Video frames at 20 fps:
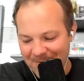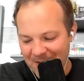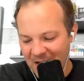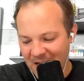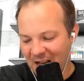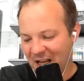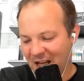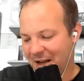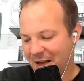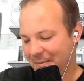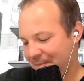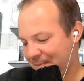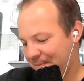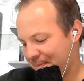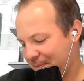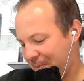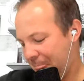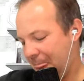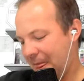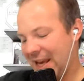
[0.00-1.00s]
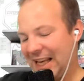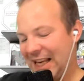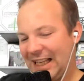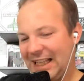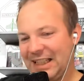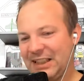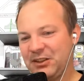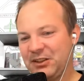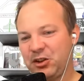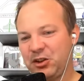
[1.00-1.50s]
Um,
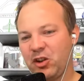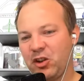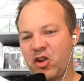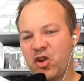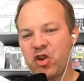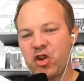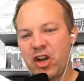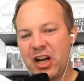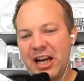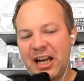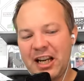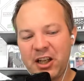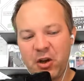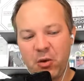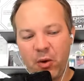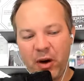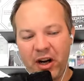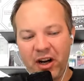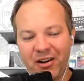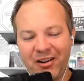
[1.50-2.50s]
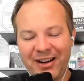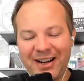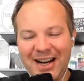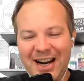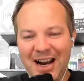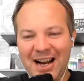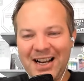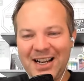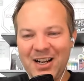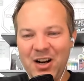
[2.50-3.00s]
each
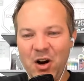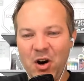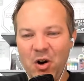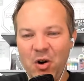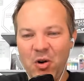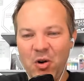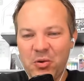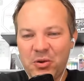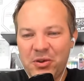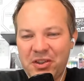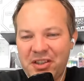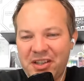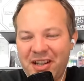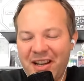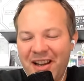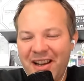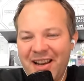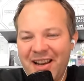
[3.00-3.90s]
January, I host